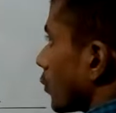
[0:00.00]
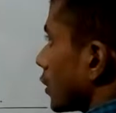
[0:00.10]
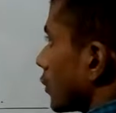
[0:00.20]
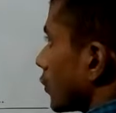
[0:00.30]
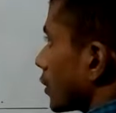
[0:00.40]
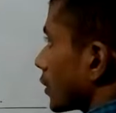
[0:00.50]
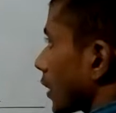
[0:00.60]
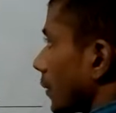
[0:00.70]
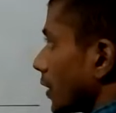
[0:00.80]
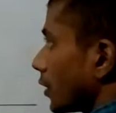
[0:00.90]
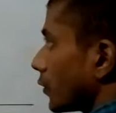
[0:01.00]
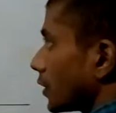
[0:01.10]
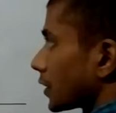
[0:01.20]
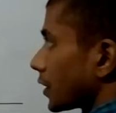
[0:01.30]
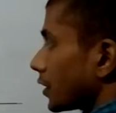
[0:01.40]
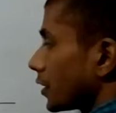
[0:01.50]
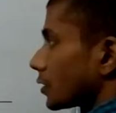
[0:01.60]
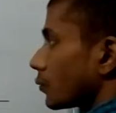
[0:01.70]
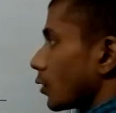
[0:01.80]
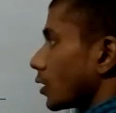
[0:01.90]
a small a1, capital A1
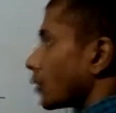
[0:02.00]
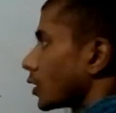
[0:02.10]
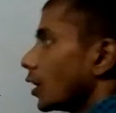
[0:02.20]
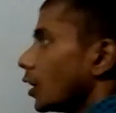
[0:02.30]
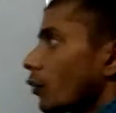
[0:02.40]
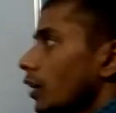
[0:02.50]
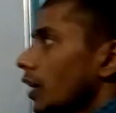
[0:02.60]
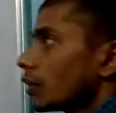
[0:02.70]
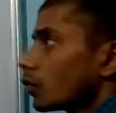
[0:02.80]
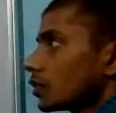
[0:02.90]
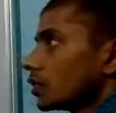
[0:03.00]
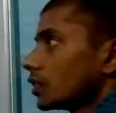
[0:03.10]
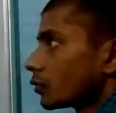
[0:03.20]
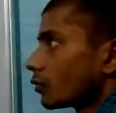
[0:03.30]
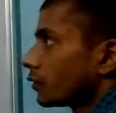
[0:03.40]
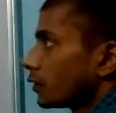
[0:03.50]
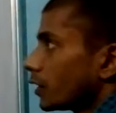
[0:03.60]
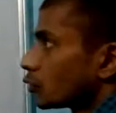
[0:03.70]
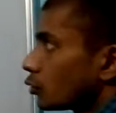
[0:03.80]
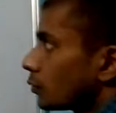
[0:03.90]
is greater than small a1. Why I wrote
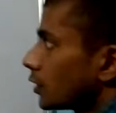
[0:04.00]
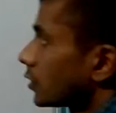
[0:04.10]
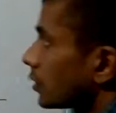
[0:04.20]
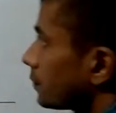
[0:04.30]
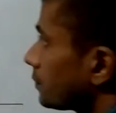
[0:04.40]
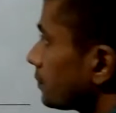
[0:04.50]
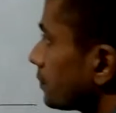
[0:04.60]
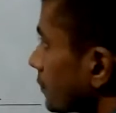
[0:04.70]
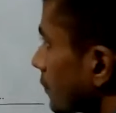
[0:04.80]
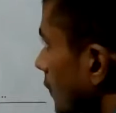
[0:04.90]
this? Why we assume this?